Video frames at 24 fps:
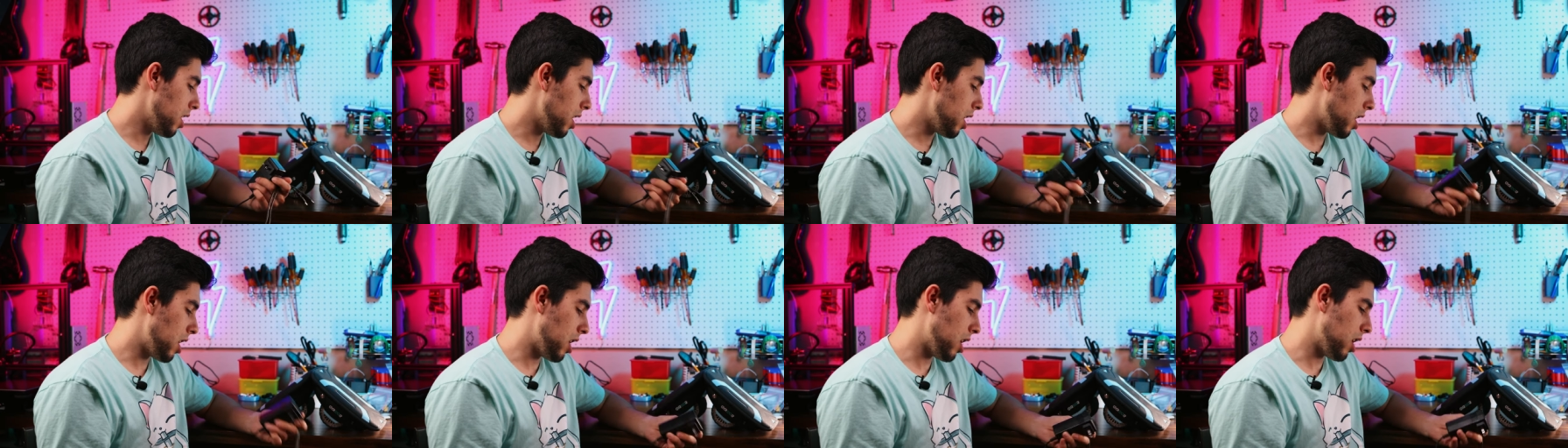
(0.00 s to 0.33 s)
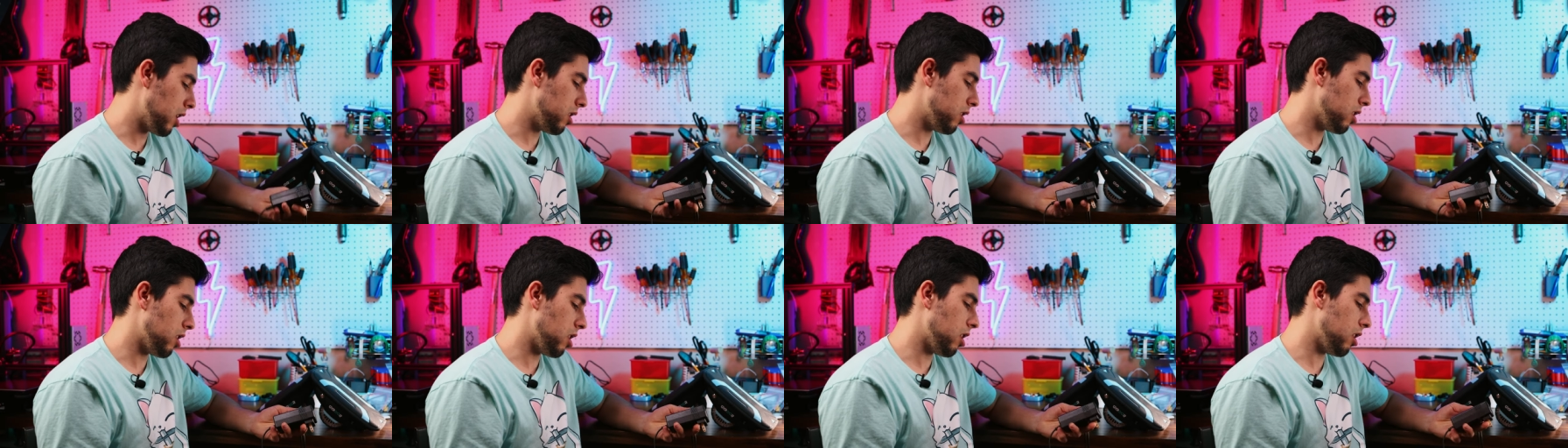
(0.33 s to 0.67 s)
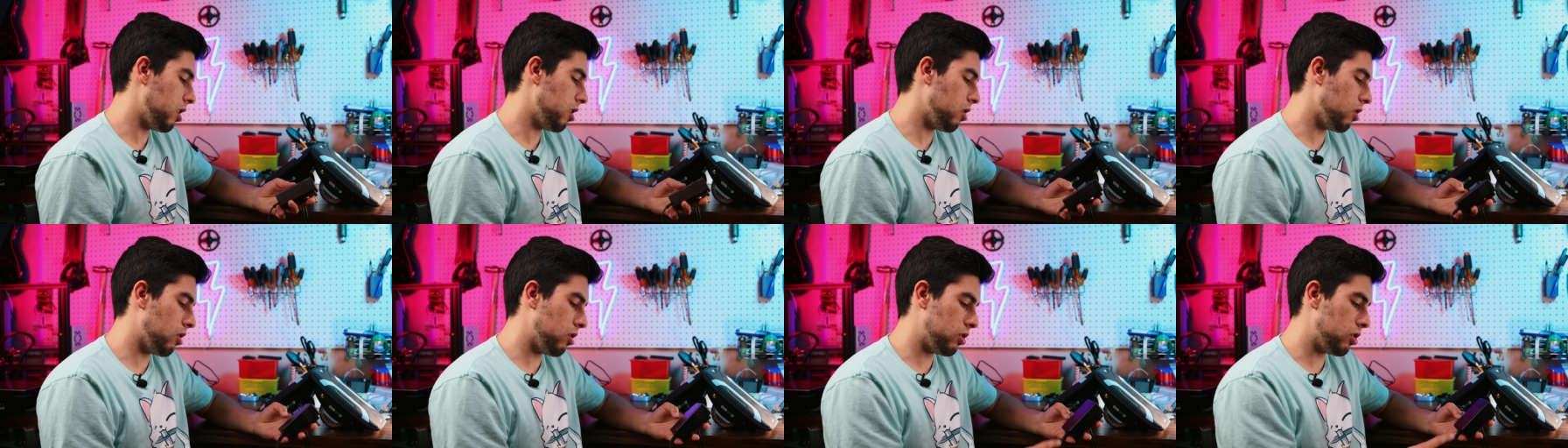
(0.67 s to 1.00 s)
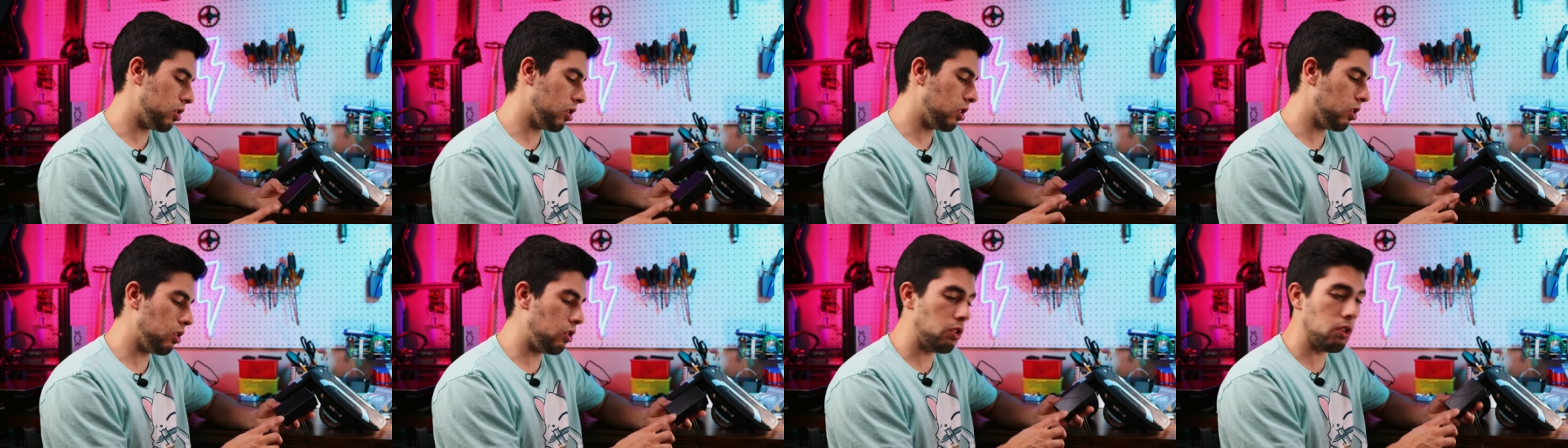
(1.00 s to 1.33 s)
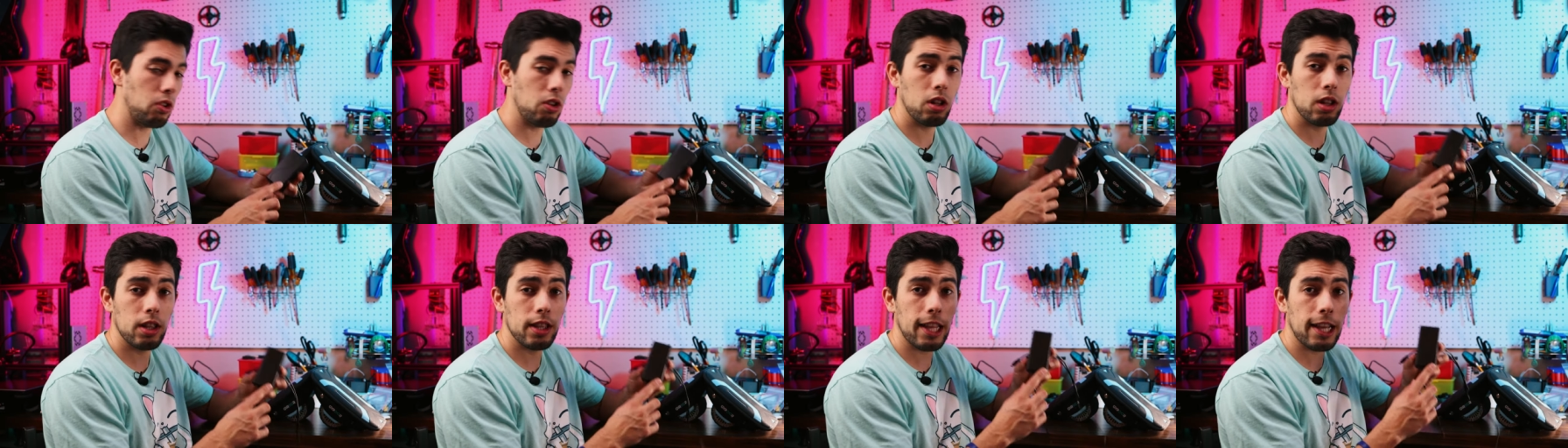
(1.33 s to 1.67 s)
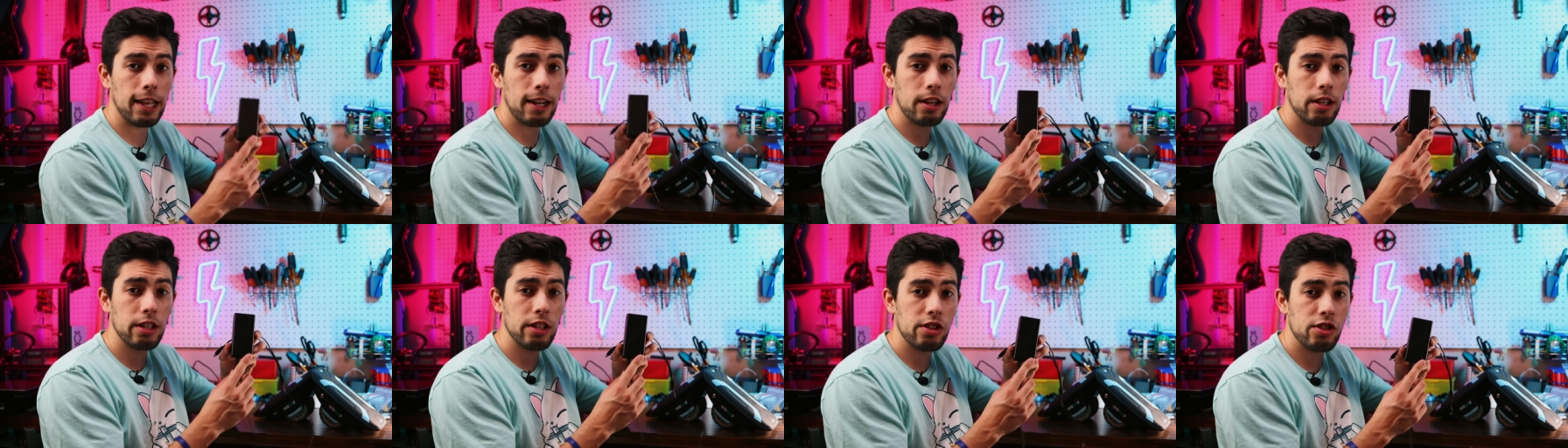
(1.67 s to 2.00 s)
And uh, there's a little
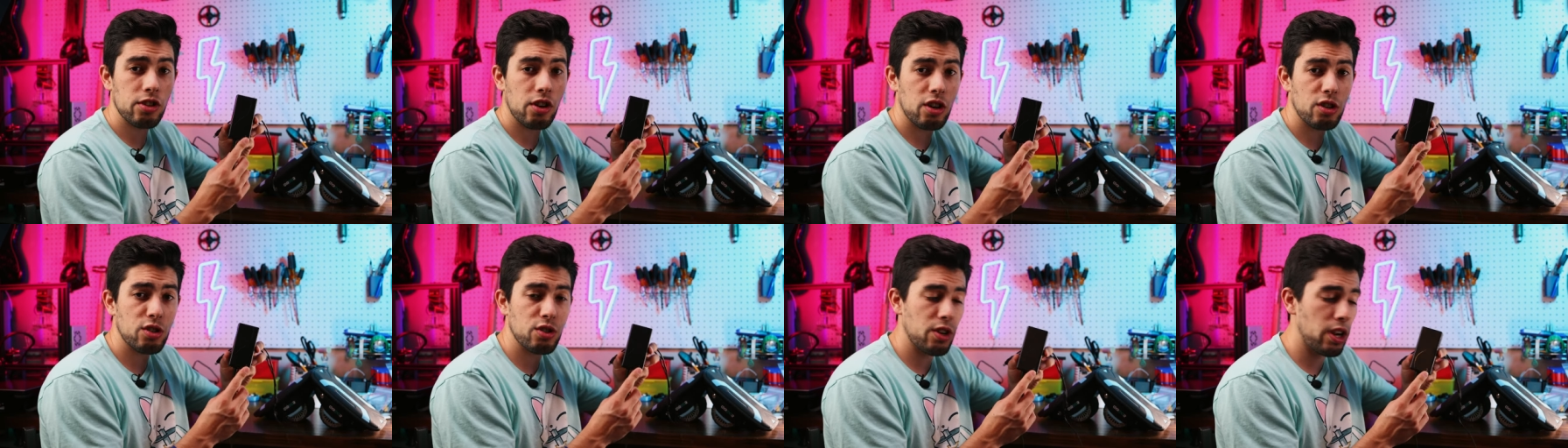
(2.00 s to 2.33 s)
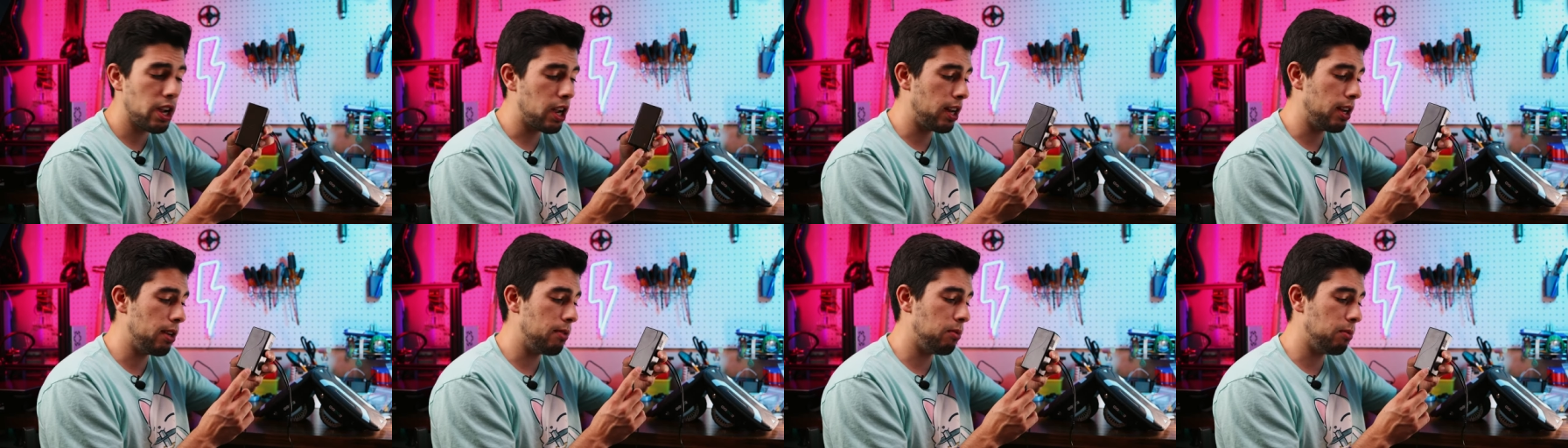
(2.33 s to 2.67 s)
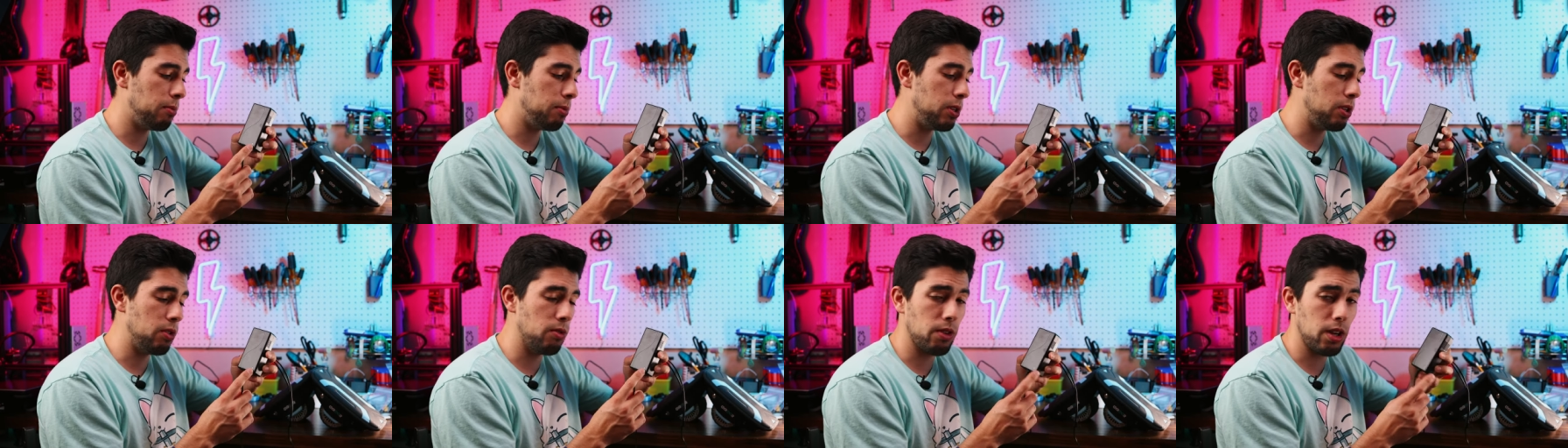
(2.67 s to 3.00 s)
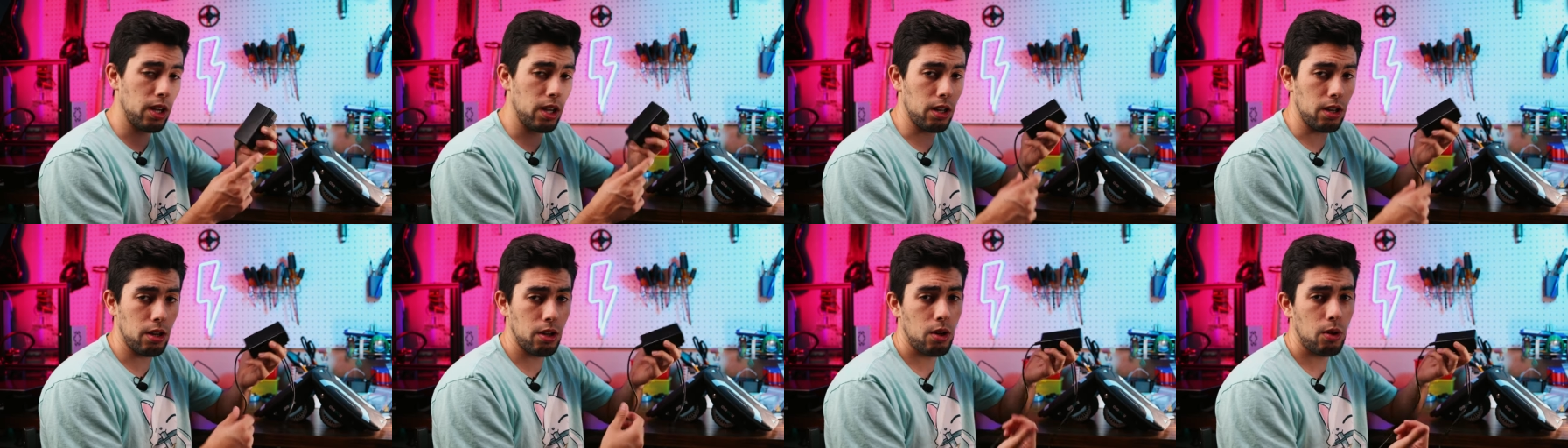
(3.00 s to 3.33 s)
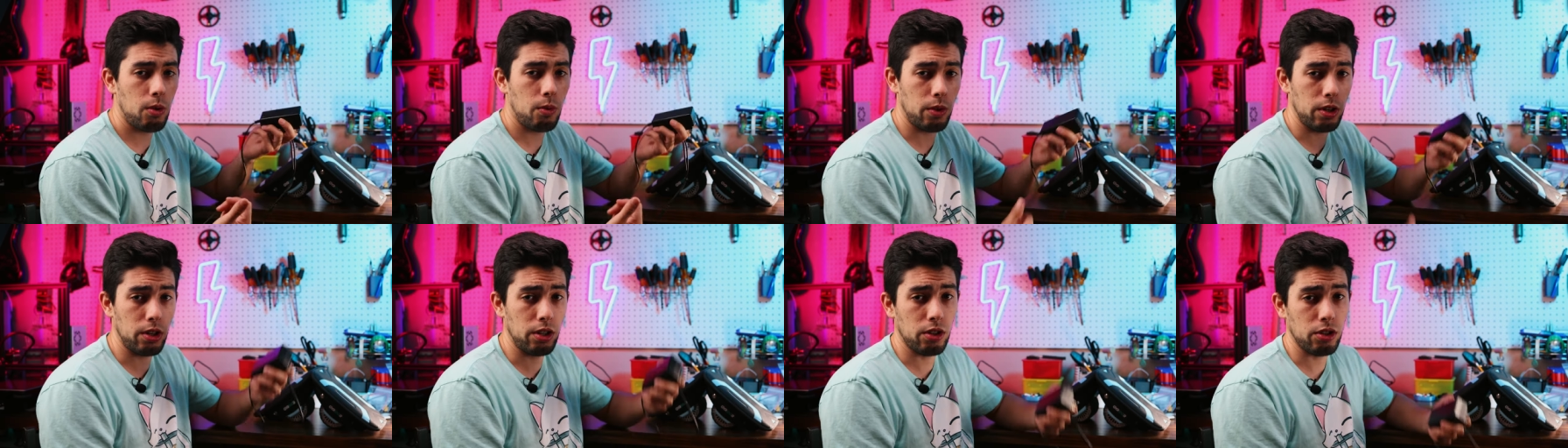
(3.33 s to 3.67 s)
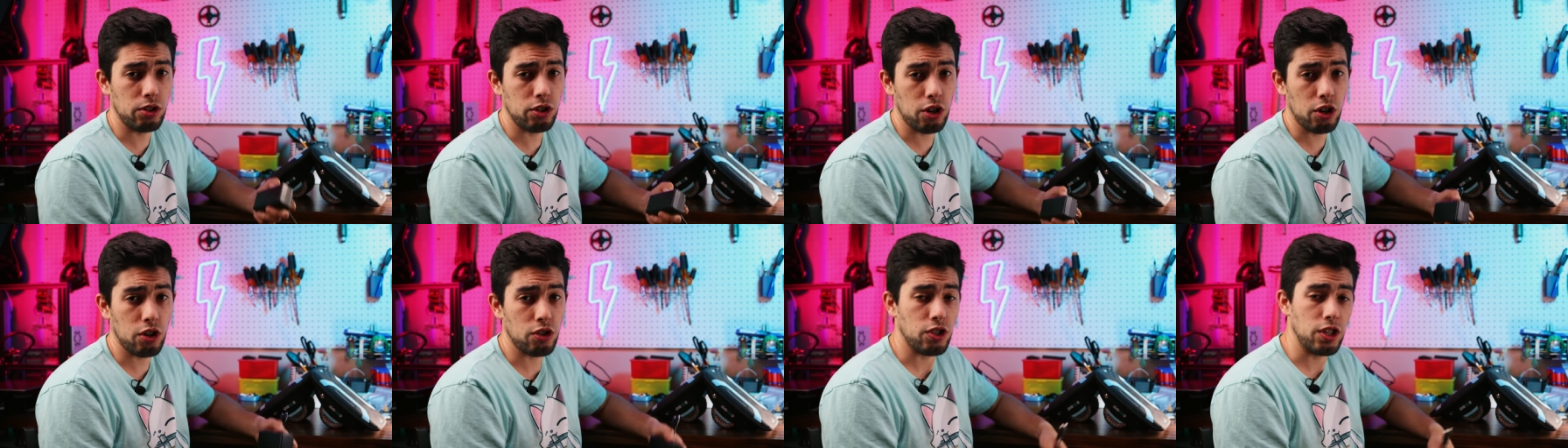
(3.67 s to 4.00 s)
light on the charger and it will be green when your
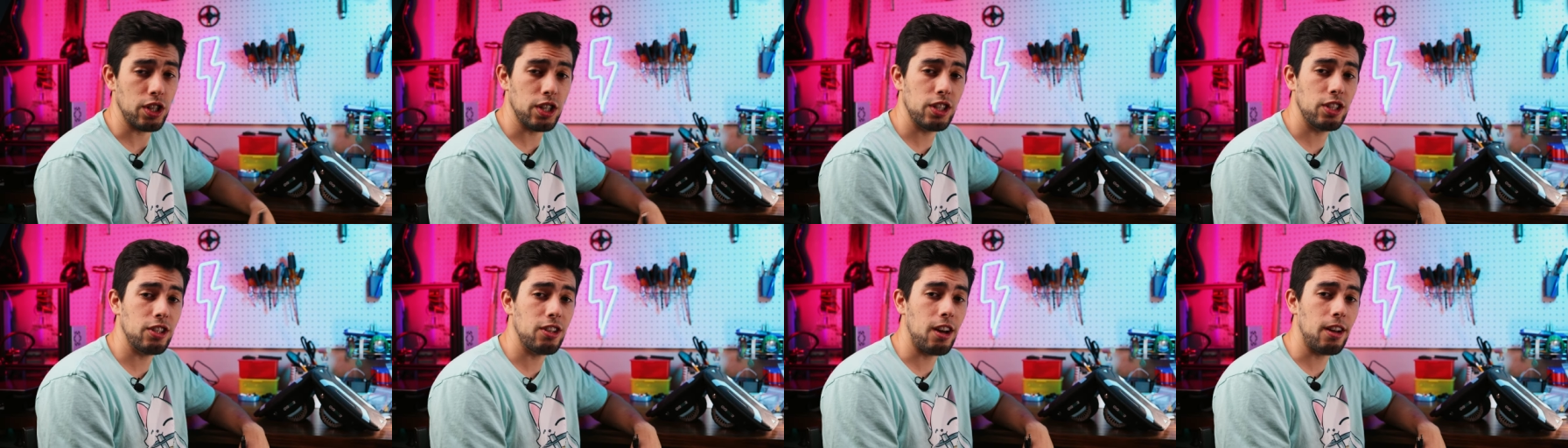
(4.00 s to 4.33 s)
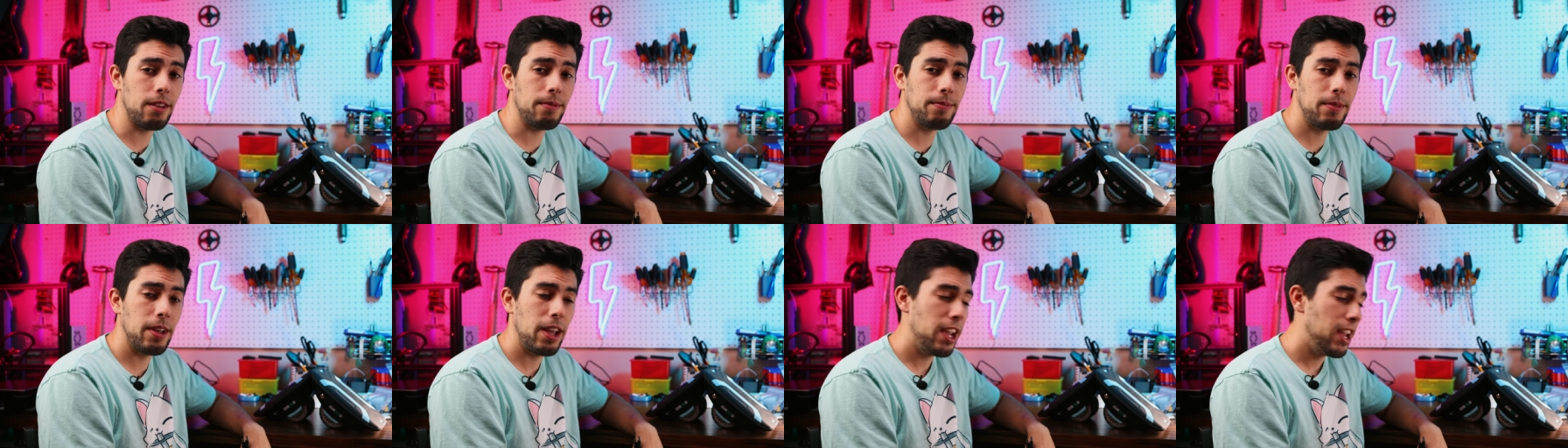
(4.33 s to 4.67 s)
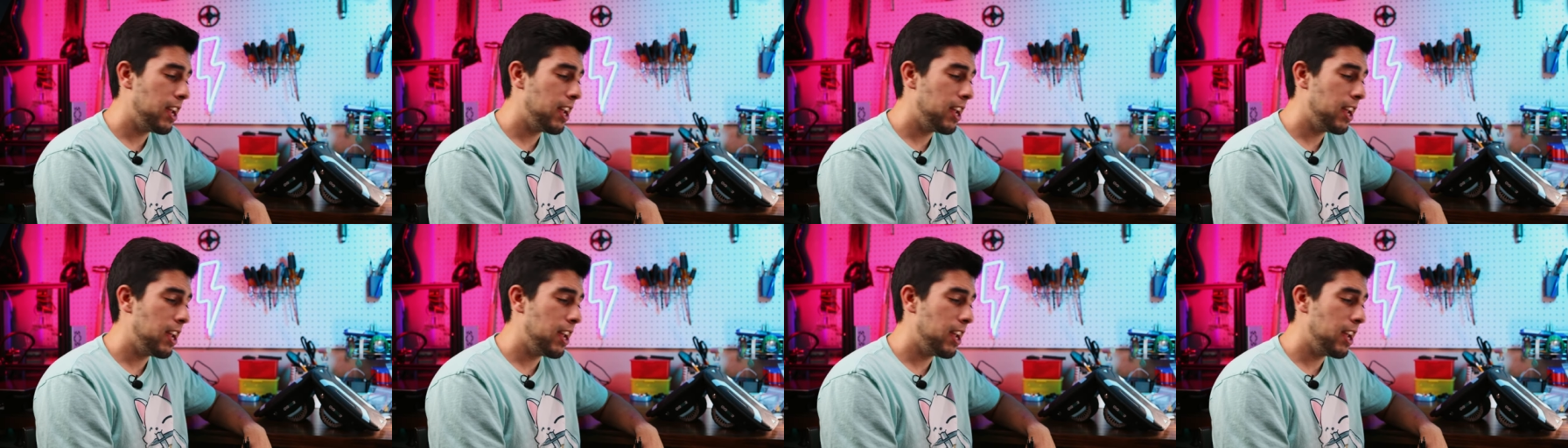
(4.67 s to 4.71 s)
charging is done.